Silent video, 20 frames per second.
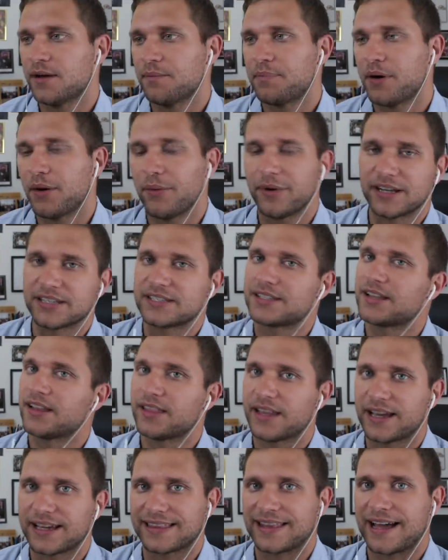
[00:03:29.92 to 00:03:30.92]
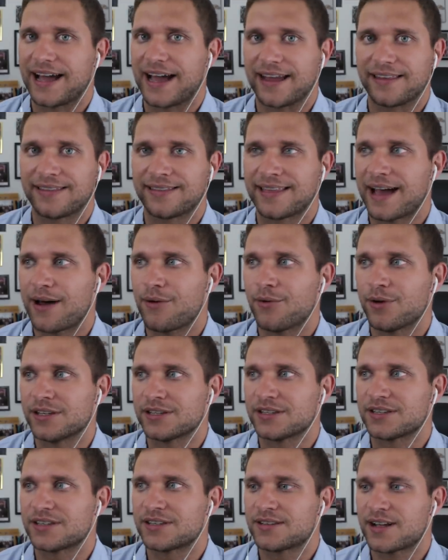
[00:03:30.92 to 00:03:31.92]
But when it's done like that, that
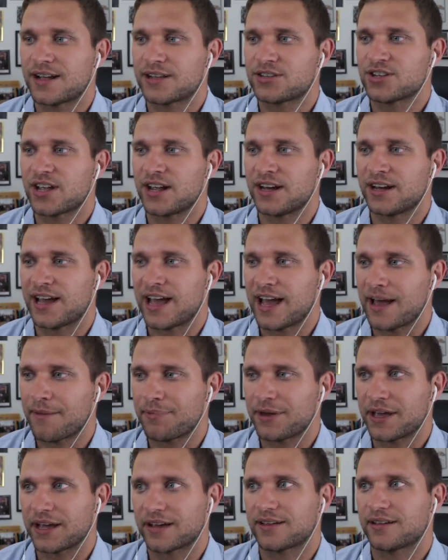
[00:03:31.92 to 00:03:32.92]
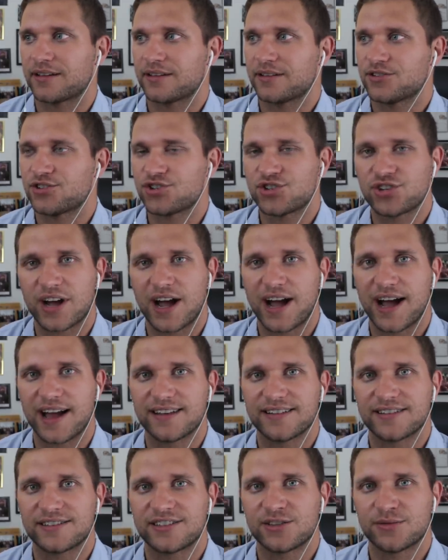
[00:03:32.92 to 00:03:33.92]
was such an epic
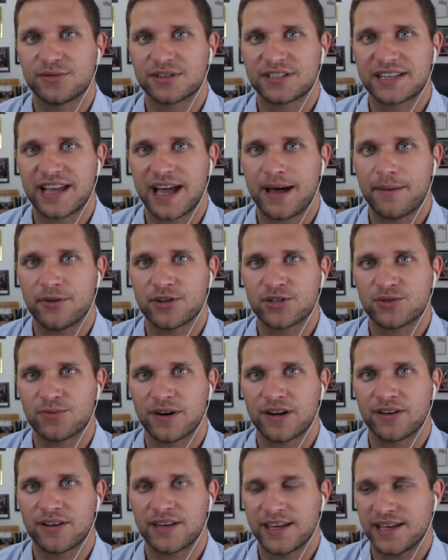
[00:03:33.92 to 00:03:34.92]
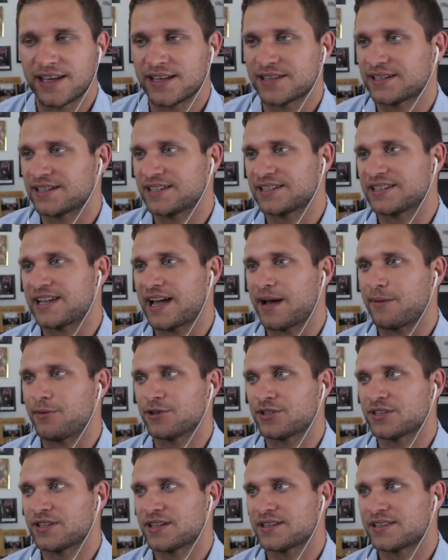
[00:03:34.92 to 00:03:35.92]
shot to establish where he is and
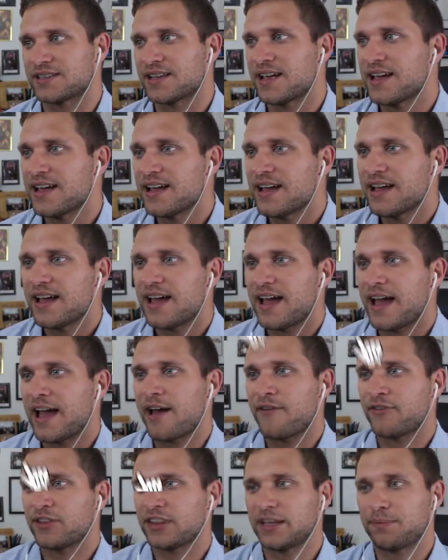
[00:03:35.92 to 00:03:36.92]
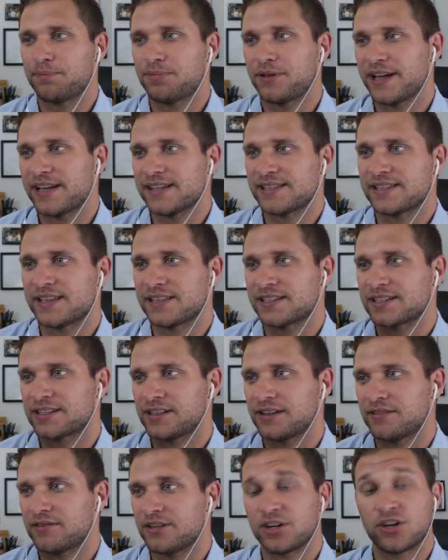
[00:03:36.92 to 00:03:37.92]
establish this heavenly place that's
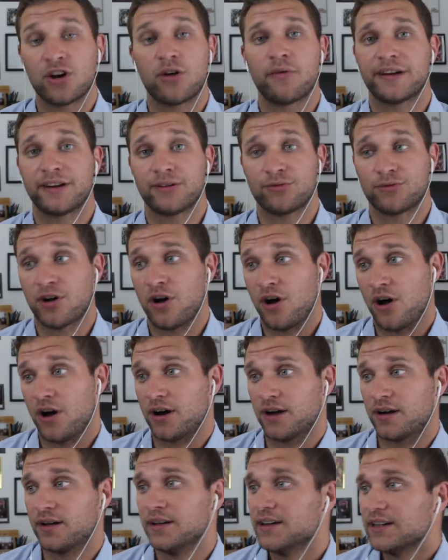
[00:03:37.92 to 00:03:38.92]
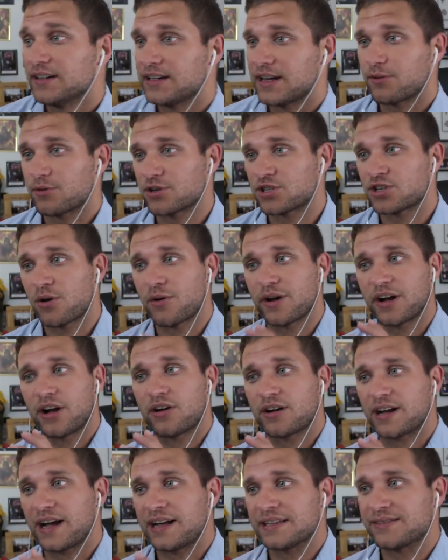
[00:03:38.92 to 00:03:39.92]
clearly going wrong. Now we're showing
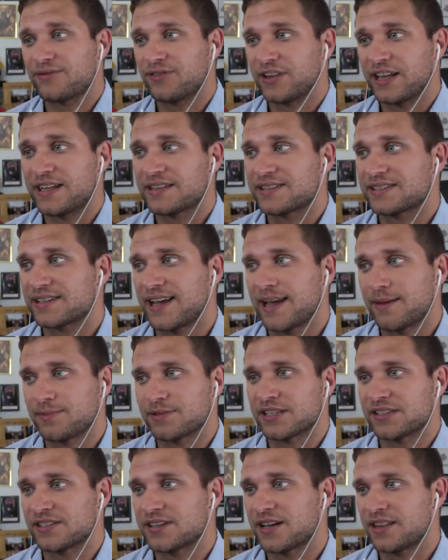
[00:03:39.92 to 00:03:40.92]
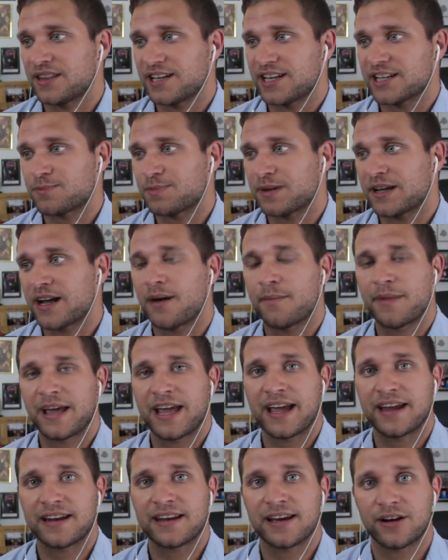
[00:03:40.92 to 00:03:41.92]
all kinds of landscapes and suddenly it's become
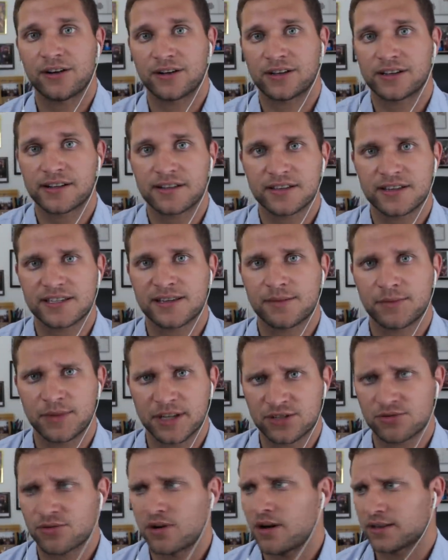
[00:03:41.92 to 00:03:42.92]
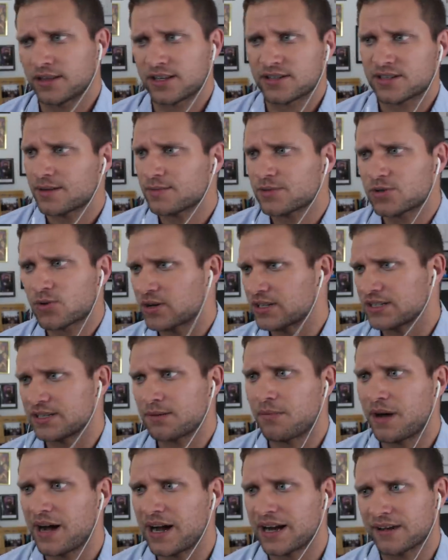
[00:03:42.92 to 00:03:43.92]
handheld. Clearly something's wrong. There's some sort of
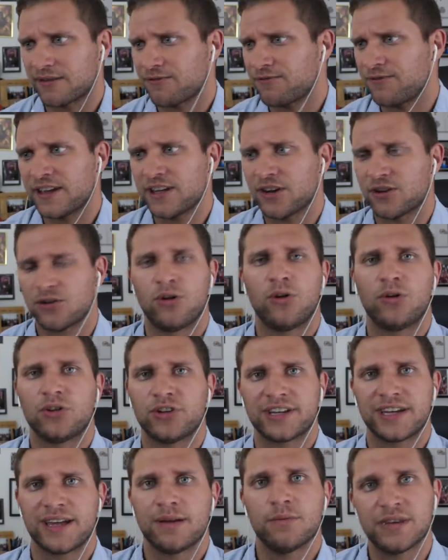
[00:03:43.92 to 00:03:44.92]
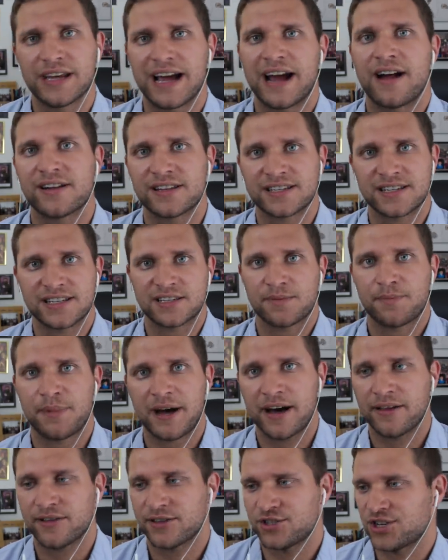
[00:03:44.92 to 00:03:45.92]
demonic figure holding him down as he's
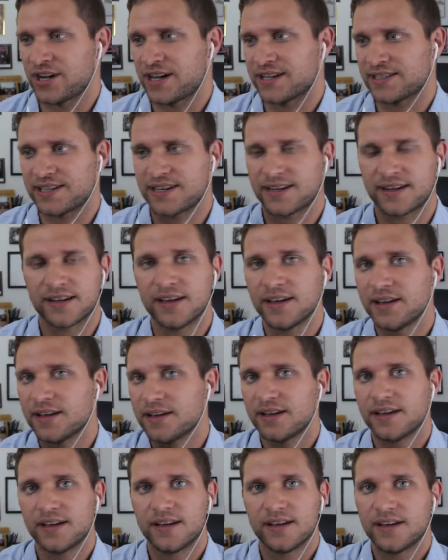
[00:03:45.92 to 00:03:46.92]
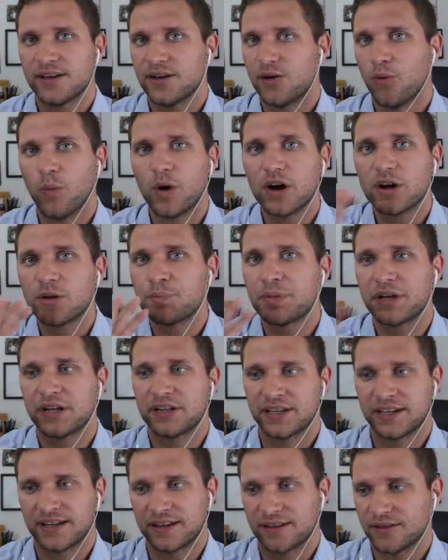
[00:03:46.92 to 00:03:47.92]
apologizing. World
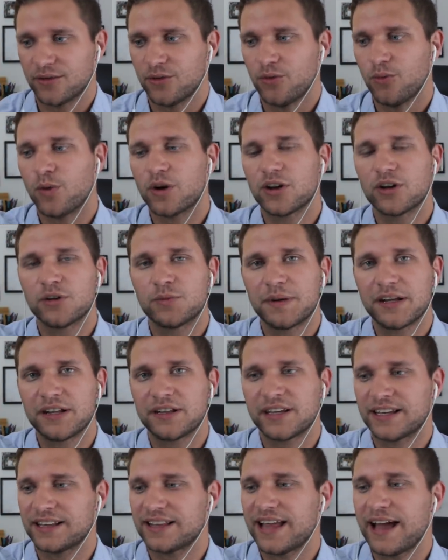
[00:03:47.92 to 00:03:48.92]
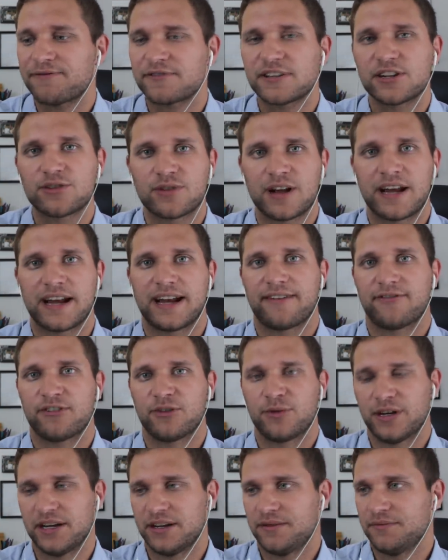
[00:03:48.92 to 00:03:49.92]
building. World building left and right,
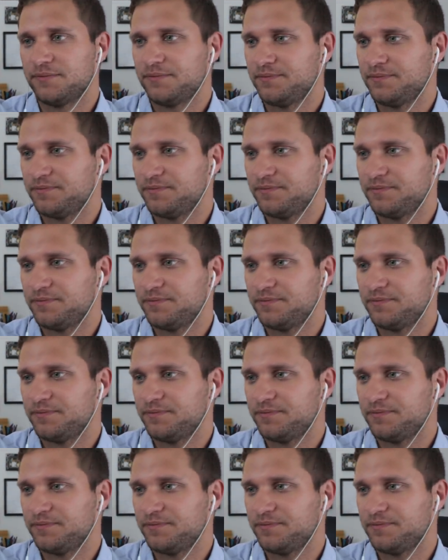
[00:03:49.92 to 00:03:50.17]
everyone.